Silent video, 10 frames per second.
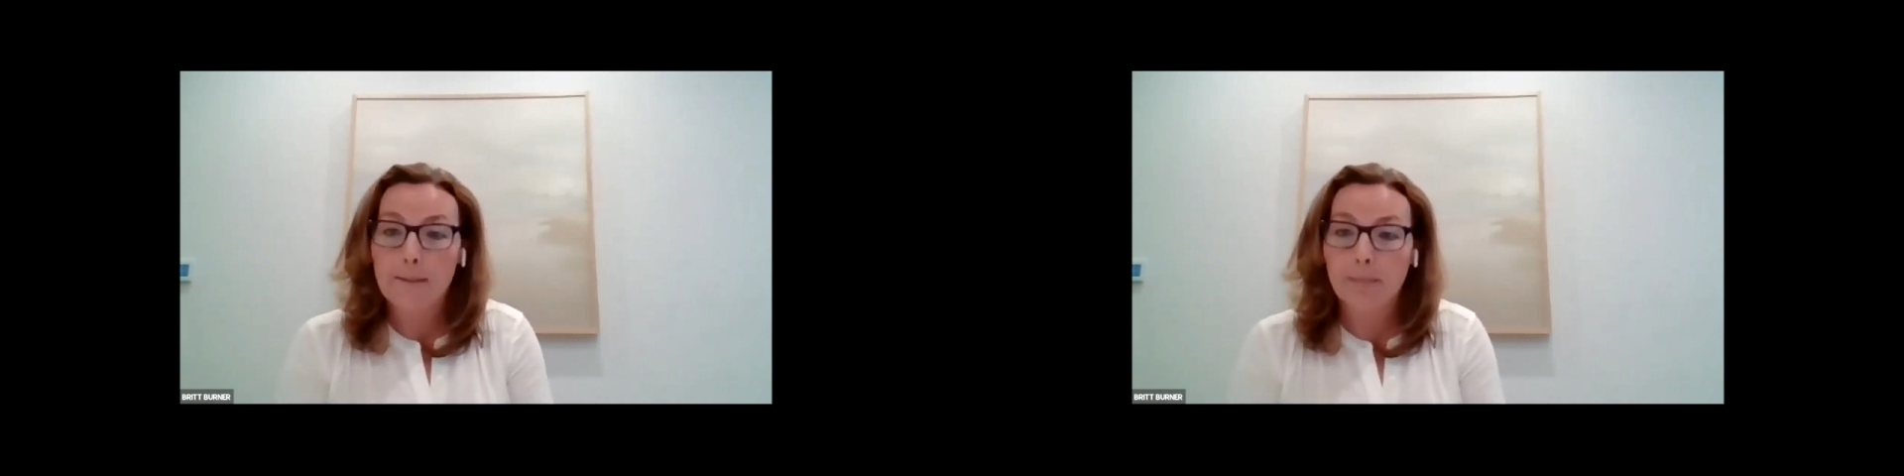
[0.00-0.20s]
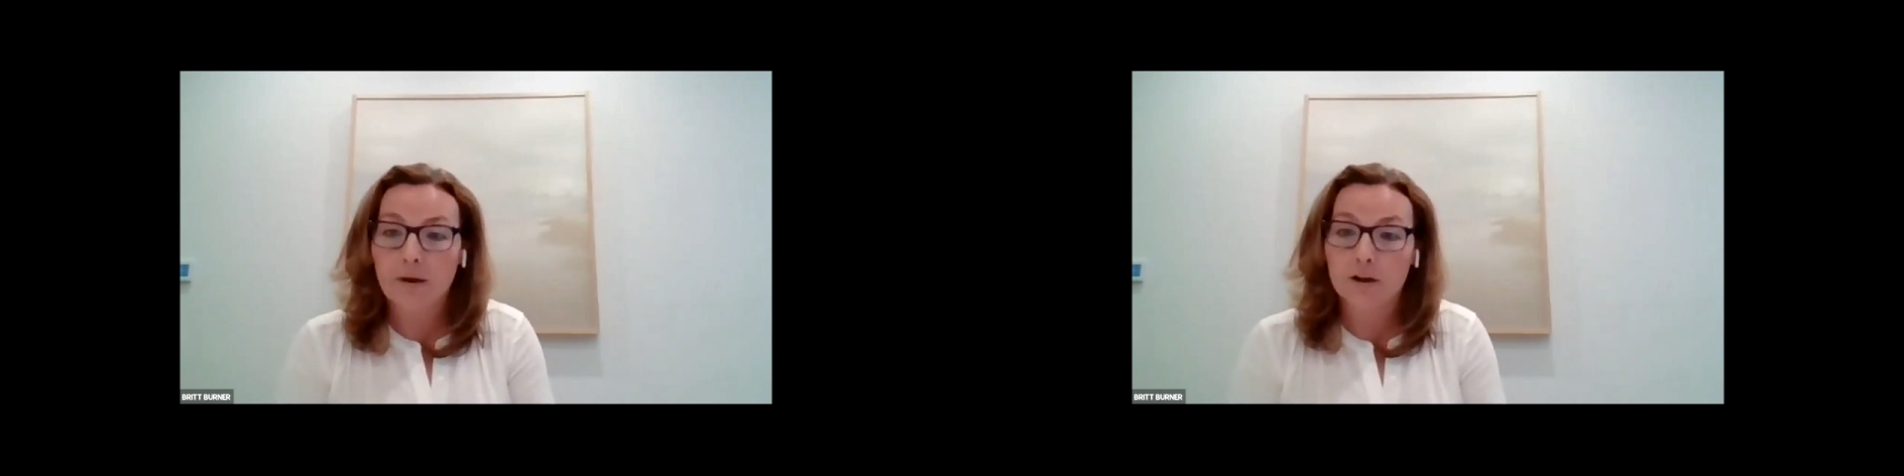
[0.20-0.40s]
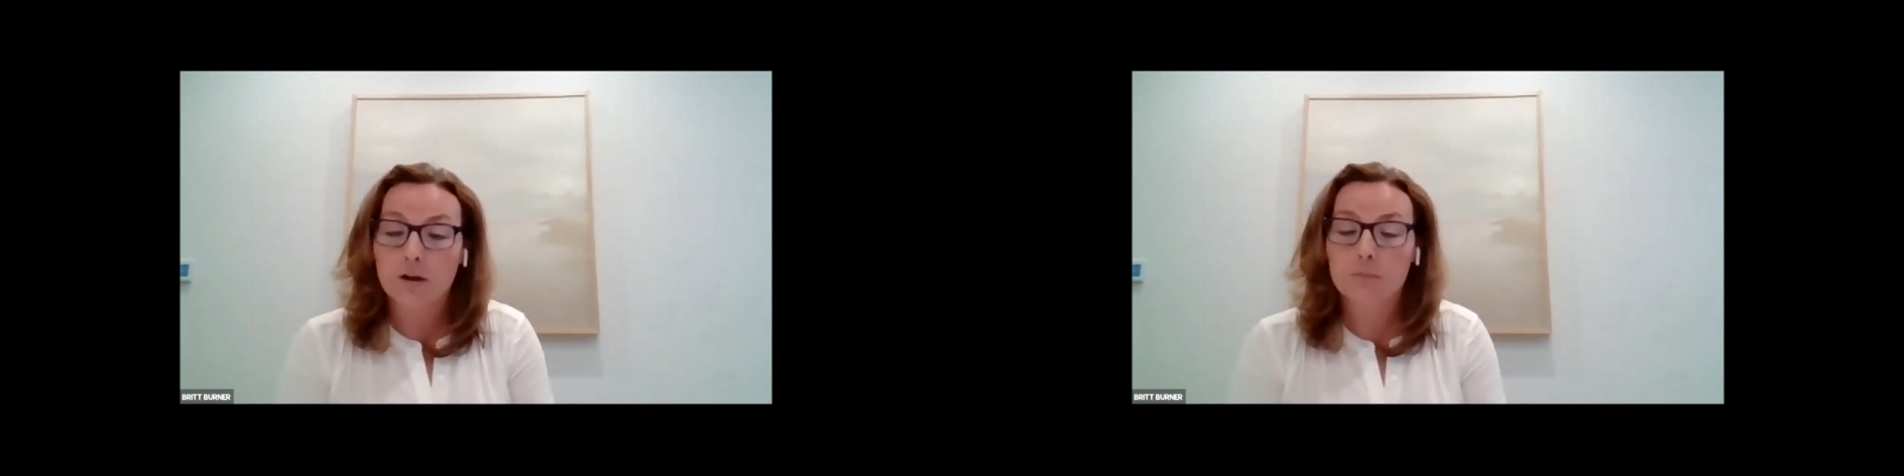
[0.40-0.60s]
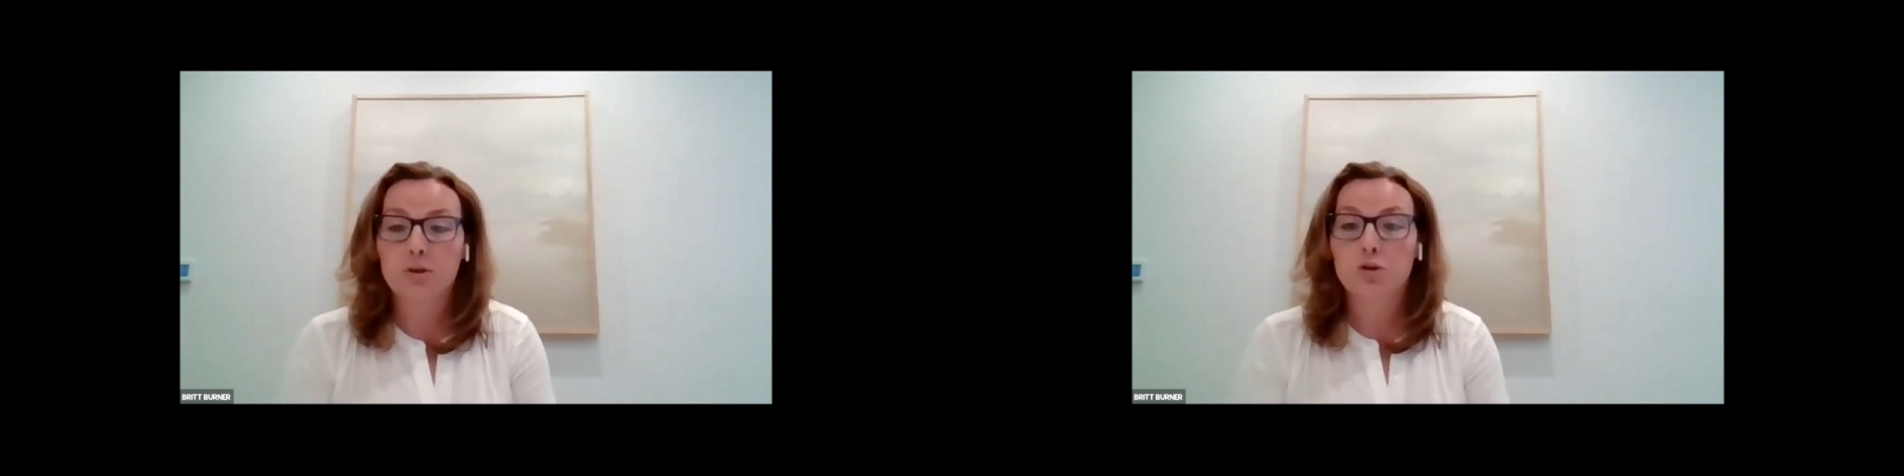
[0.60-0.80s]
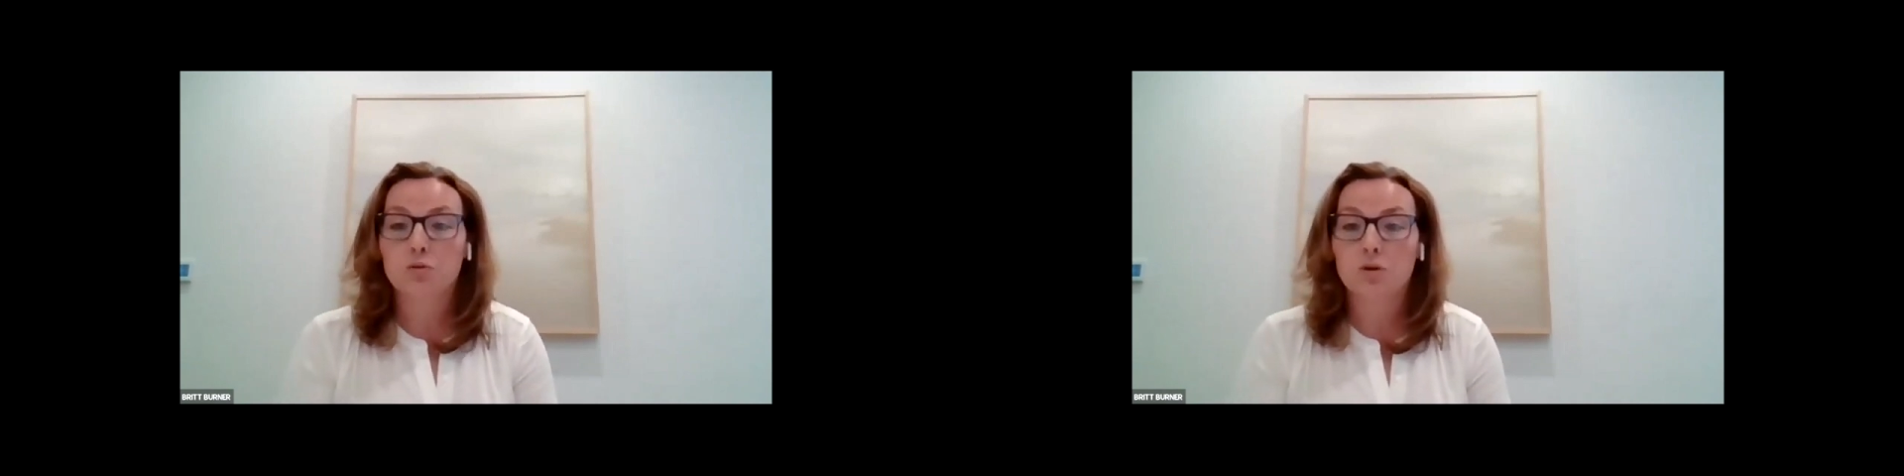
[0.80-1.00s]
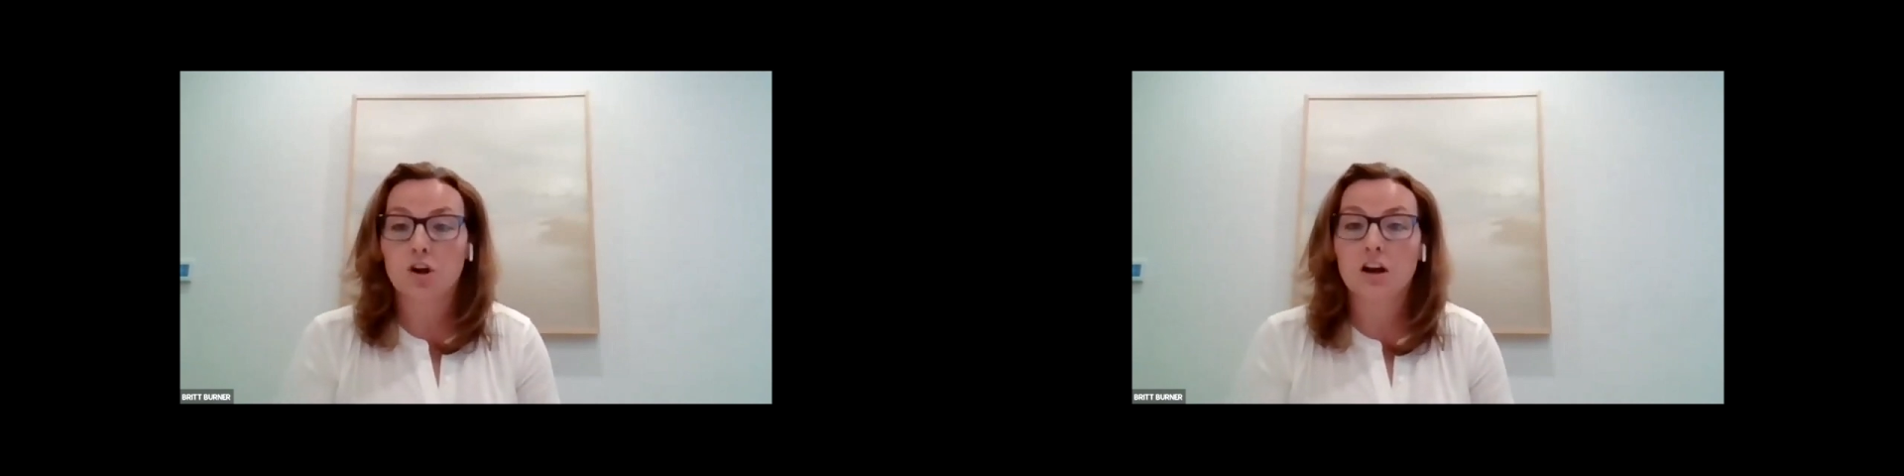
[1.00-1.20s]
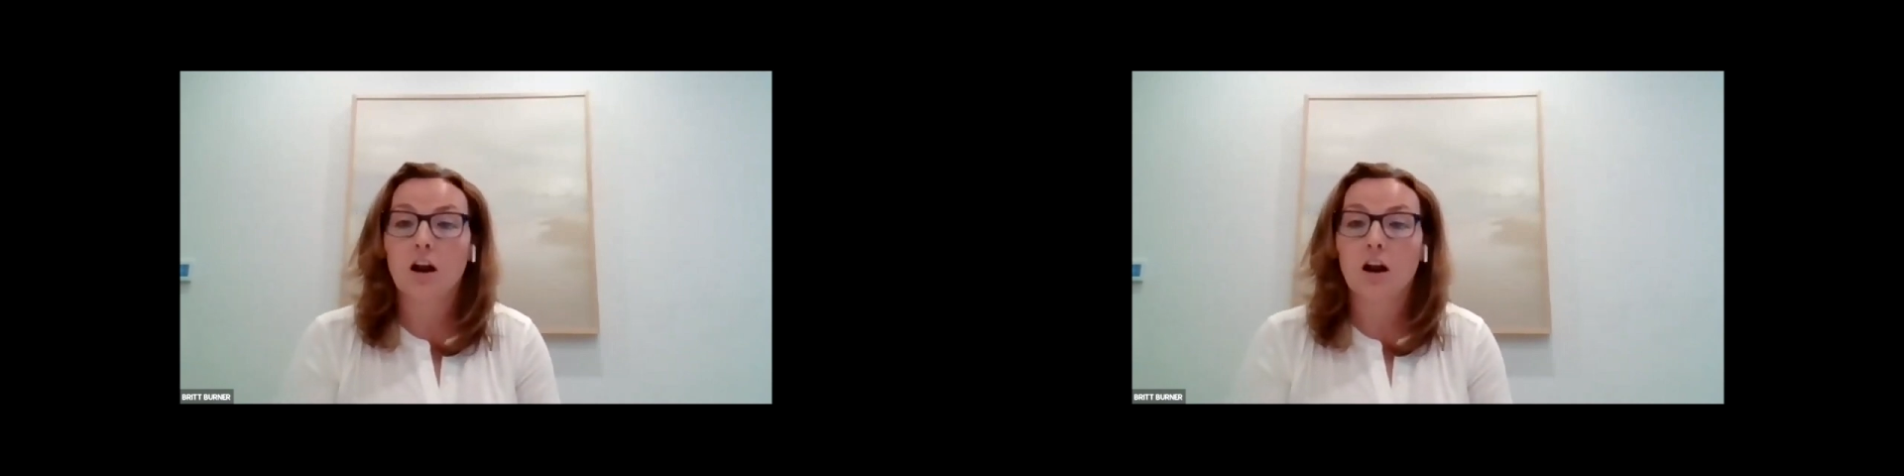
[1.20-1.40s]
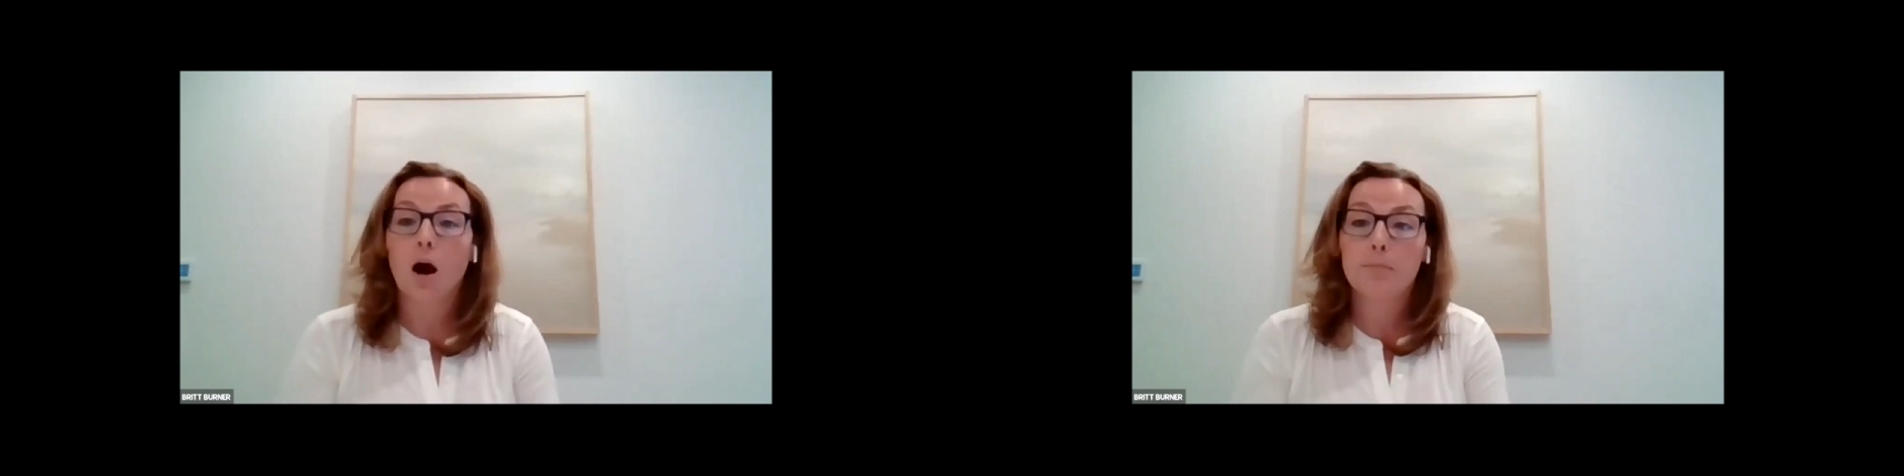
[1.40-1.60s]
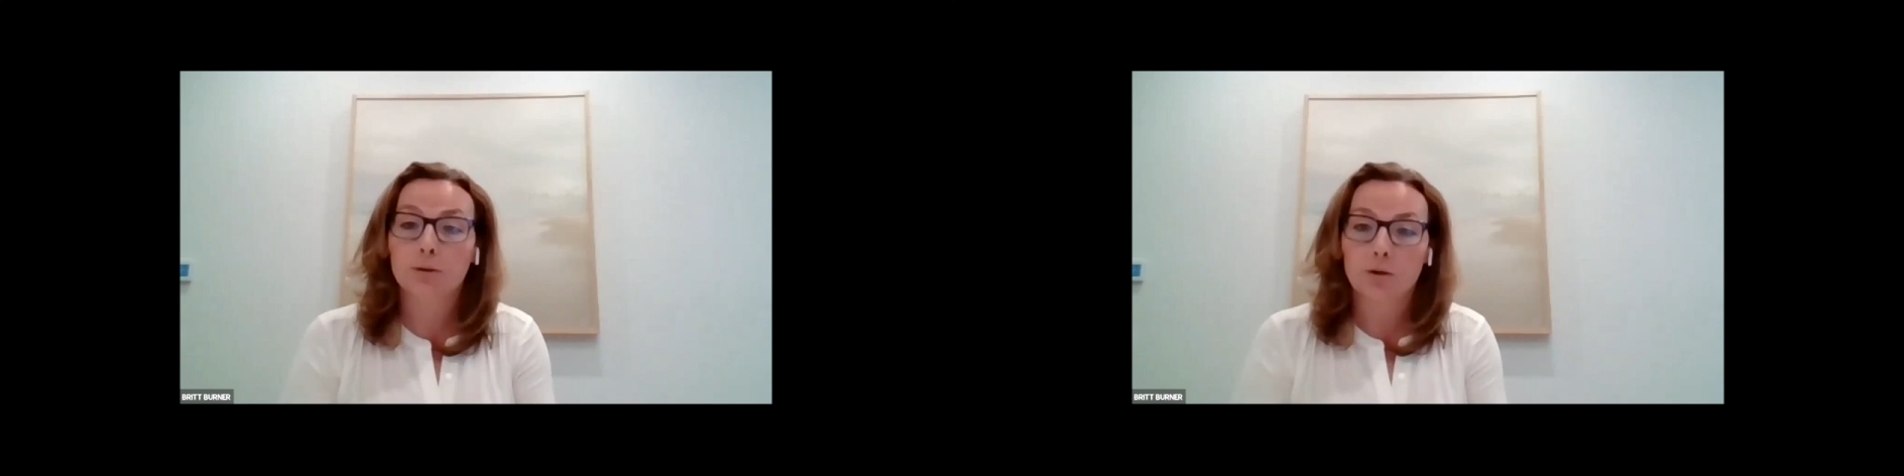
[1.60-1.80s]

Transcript: an app on the computer and